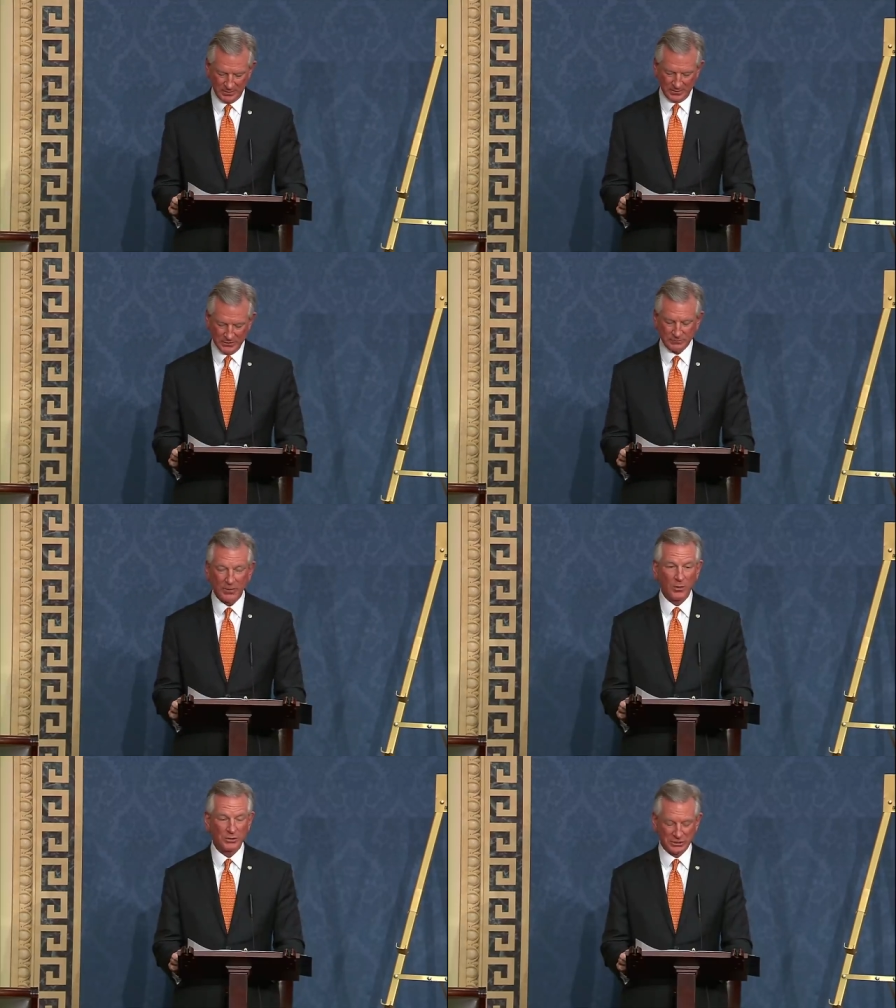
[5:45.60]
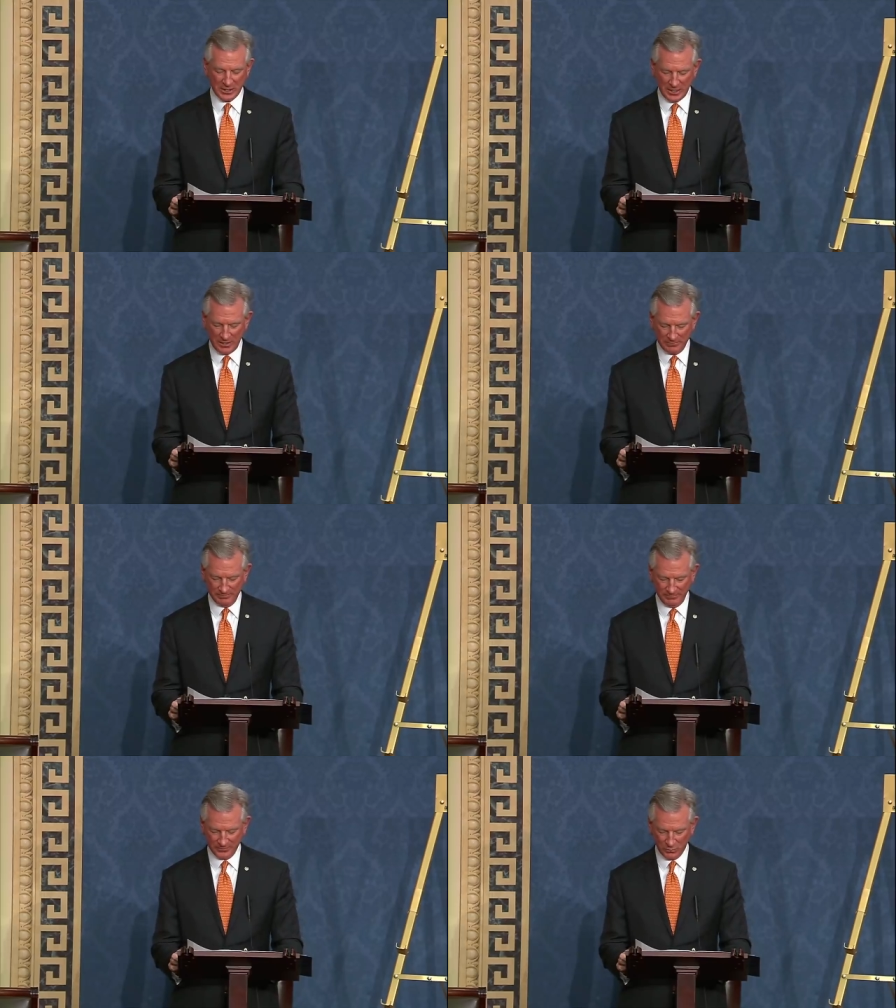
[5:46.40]
These folks shared
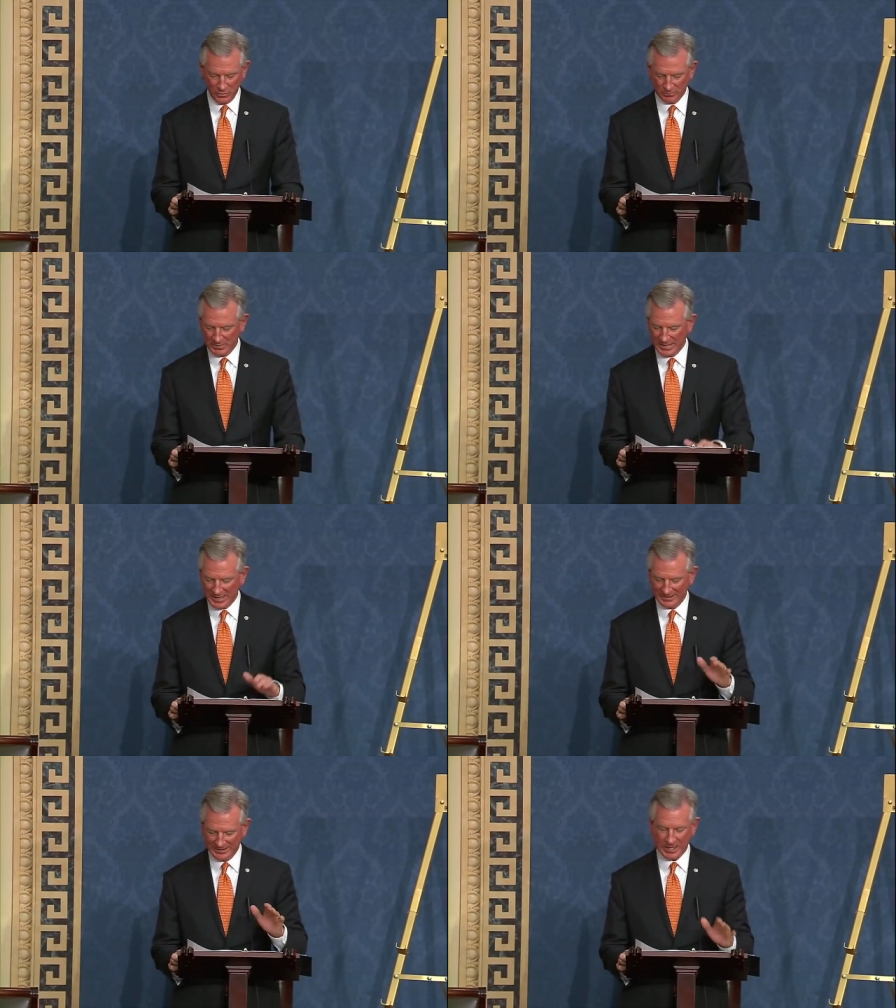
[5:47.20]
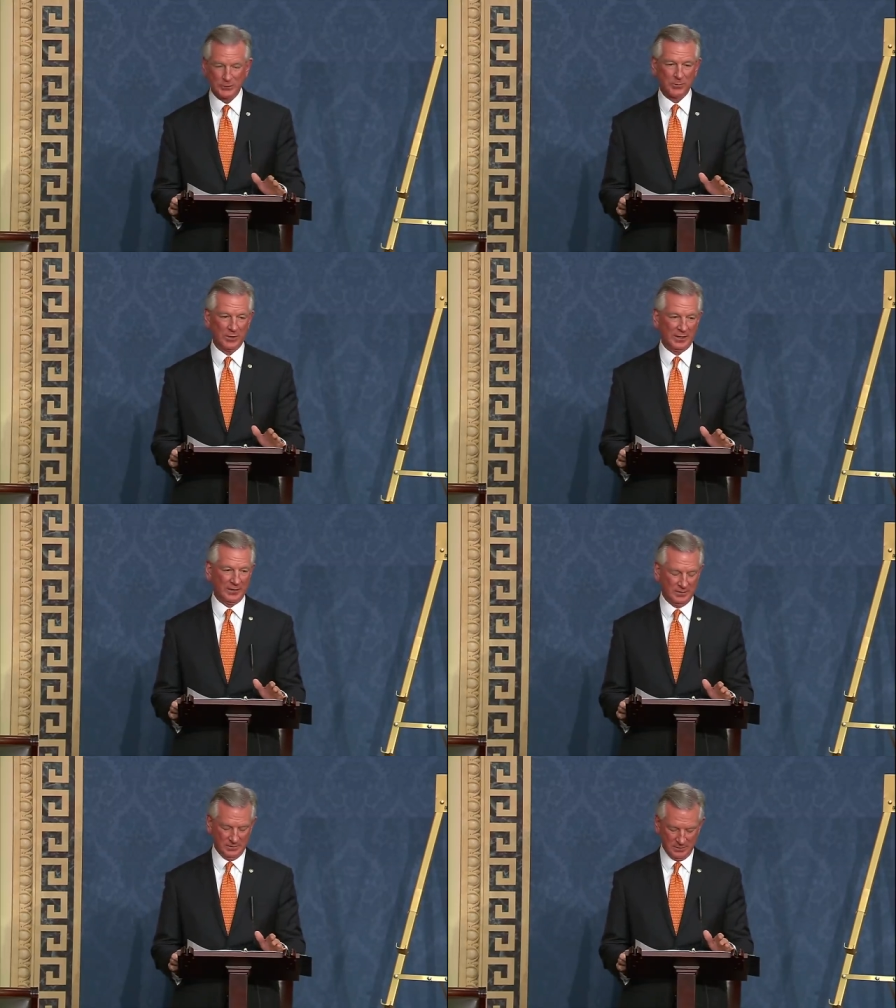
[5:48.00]
with me how desperately
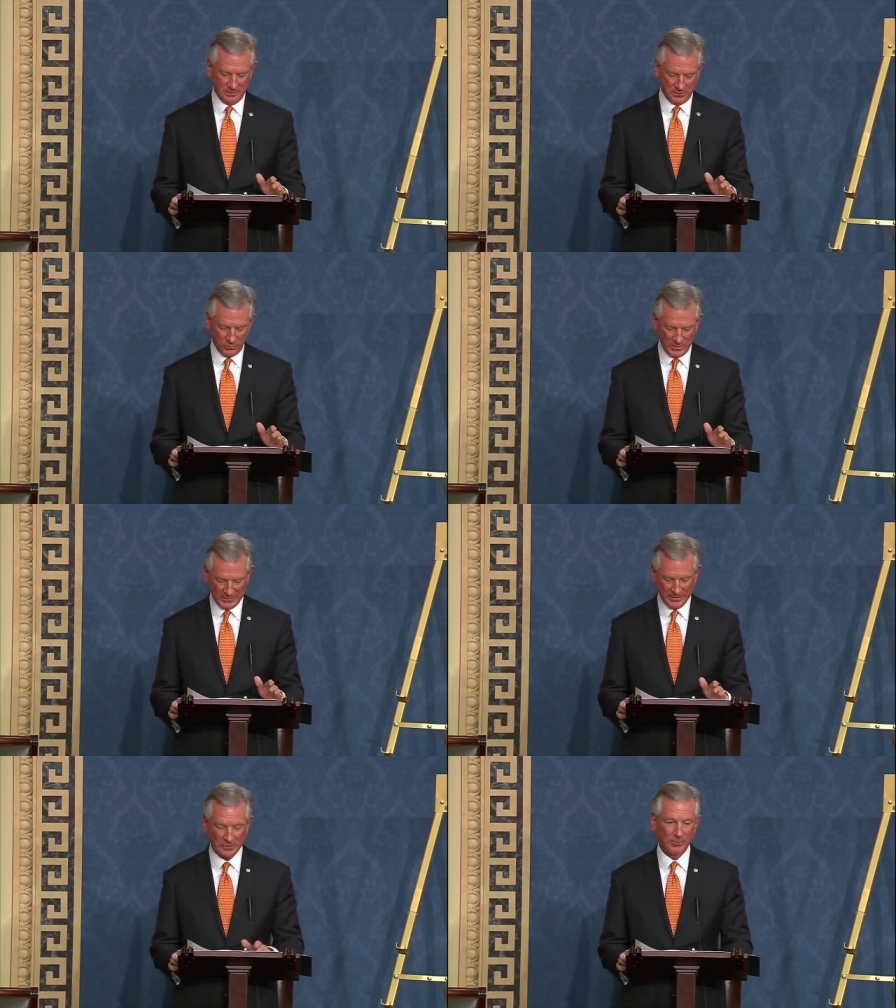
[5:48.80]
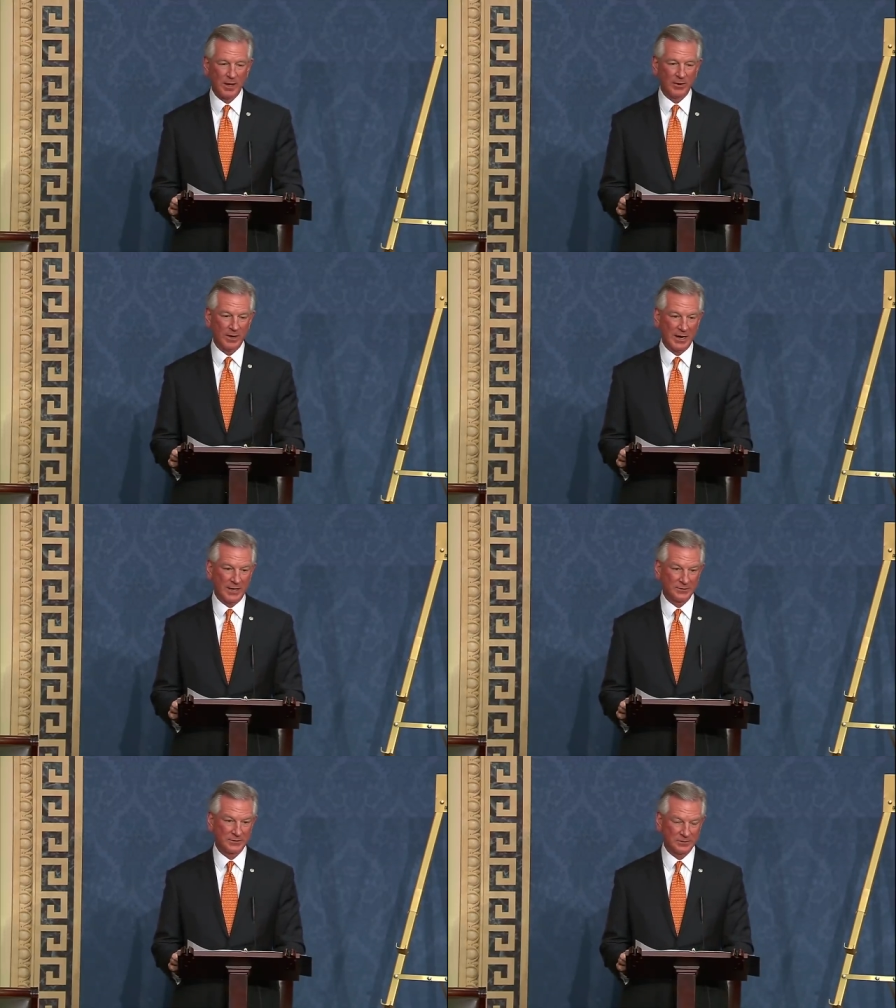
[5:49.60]
we need to
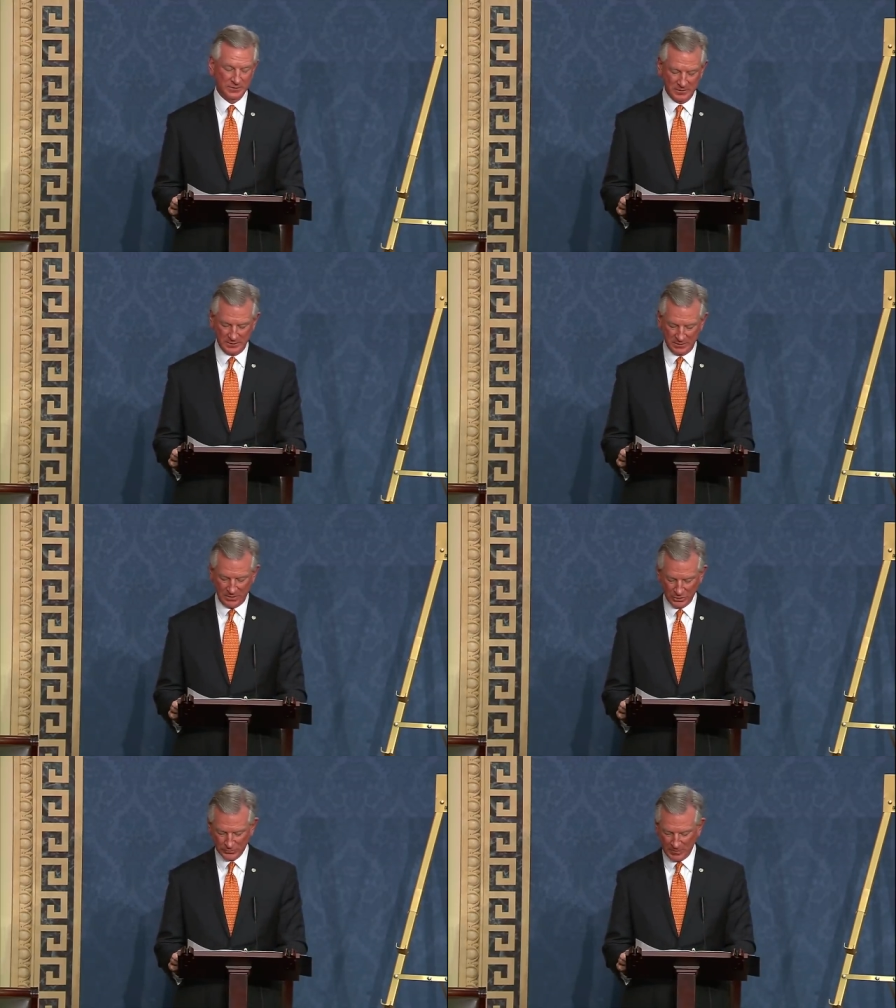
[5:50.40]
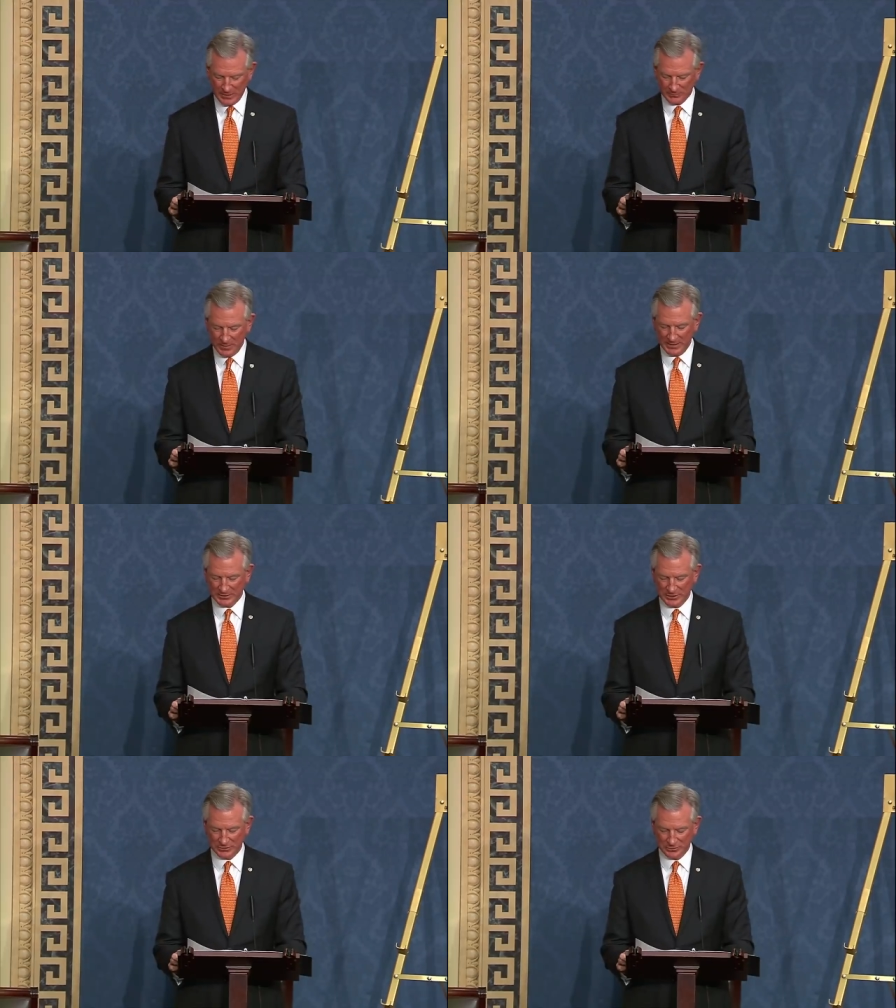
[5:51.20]
modernize our space based
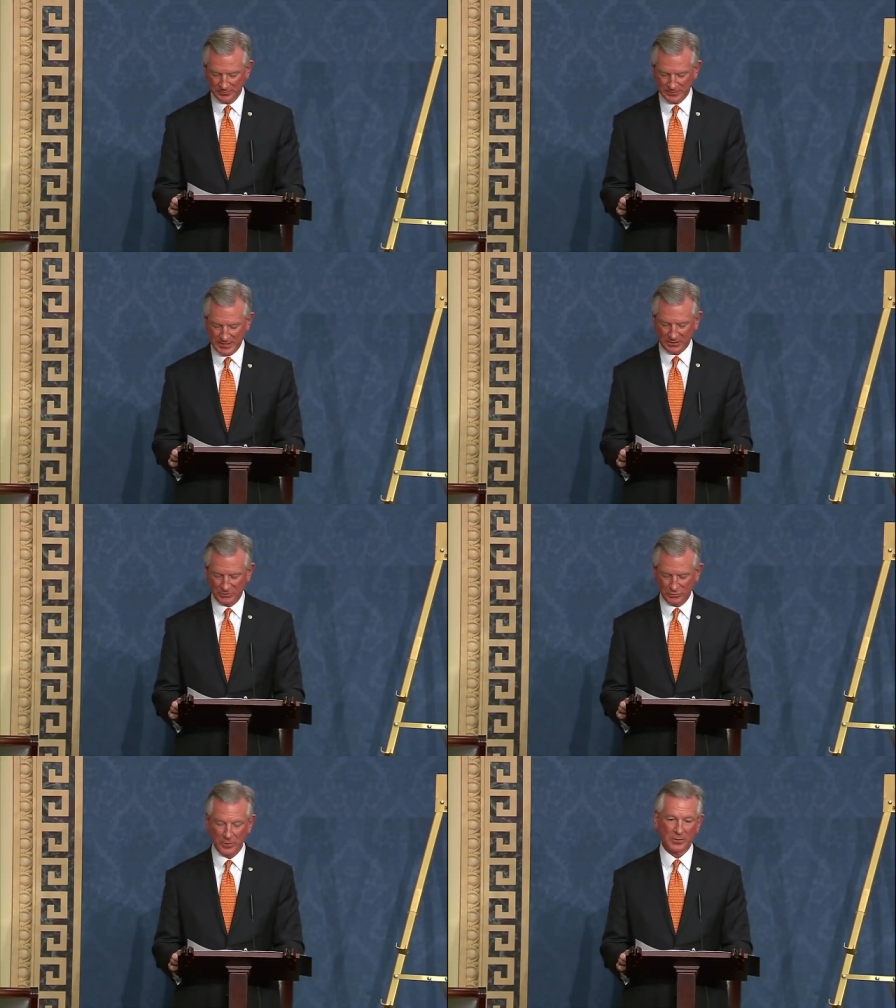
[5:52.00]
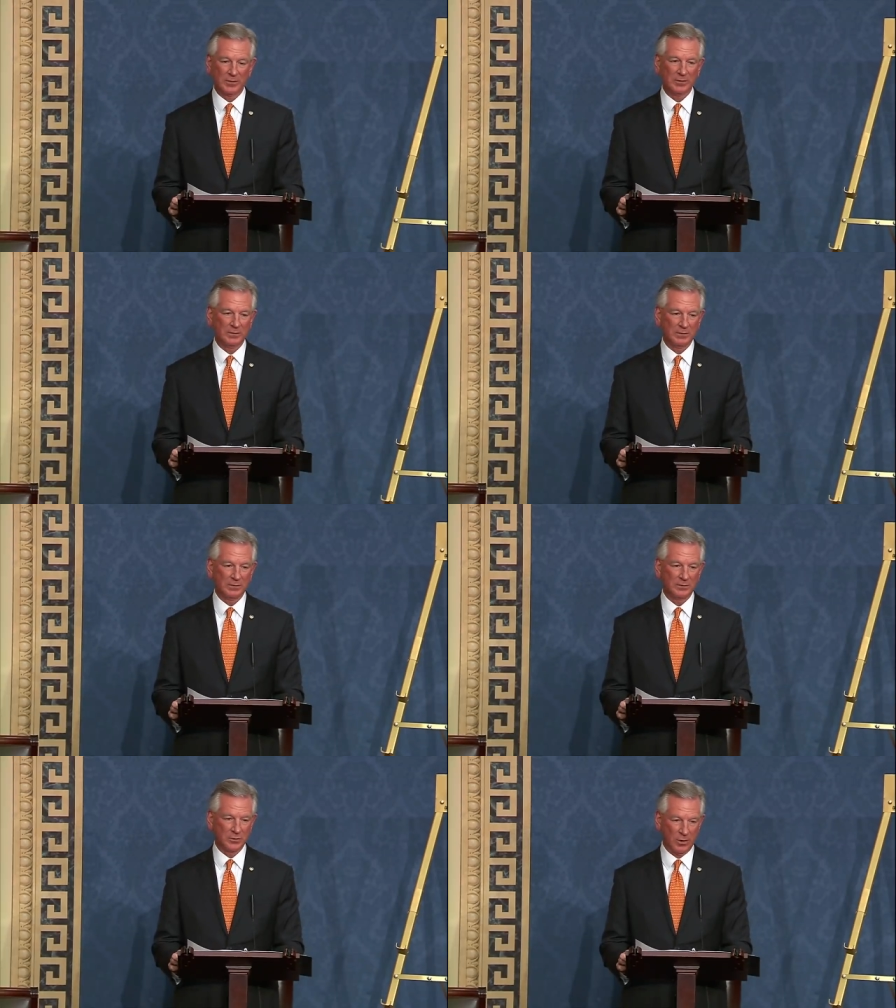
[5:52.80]
systems that contribute
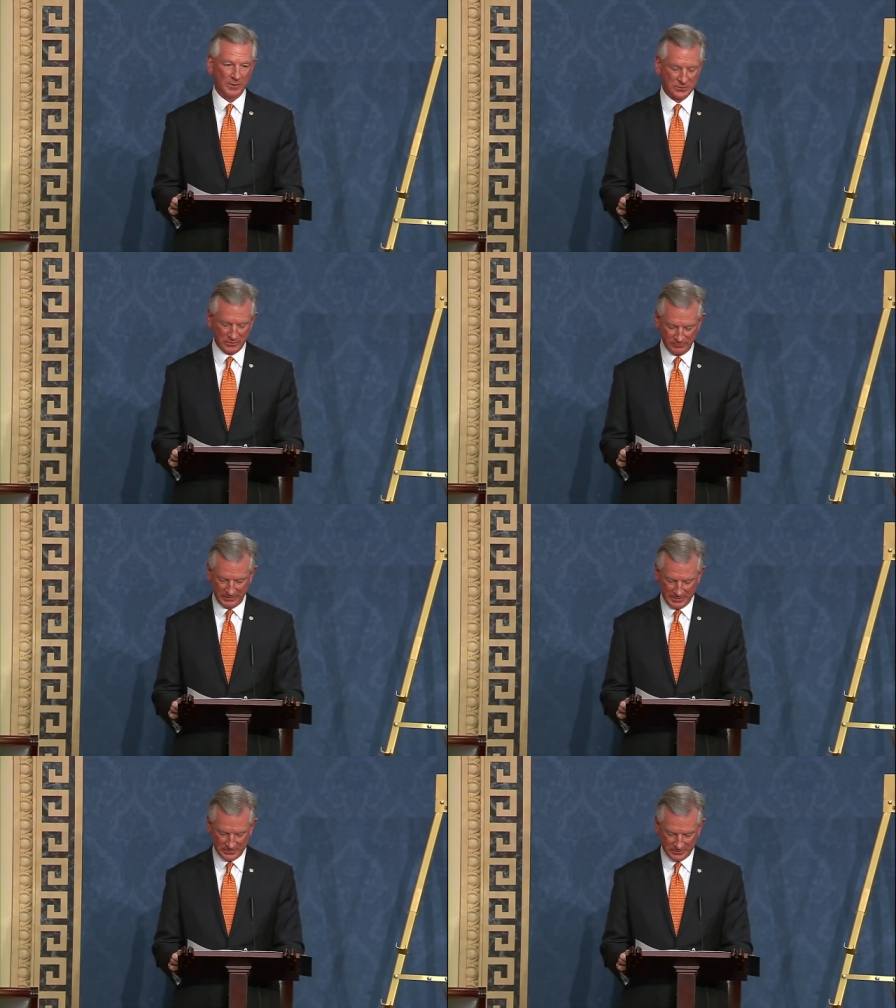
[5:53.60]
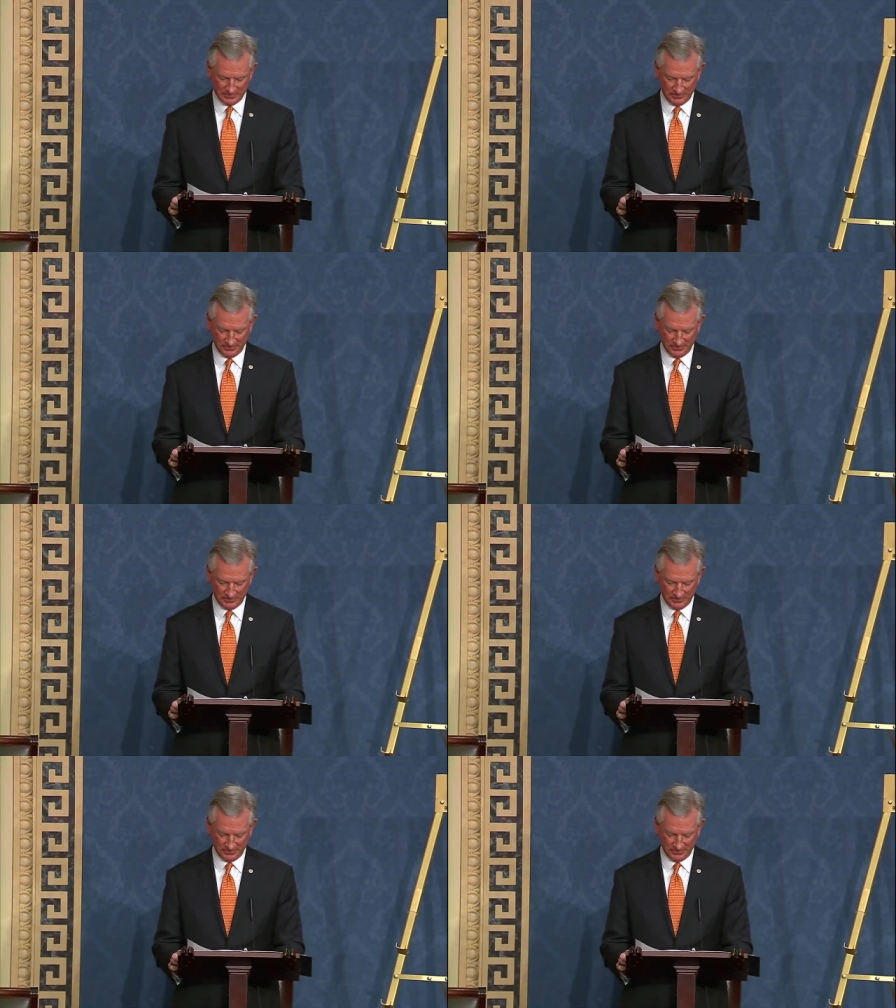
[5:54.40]
to our missile defense.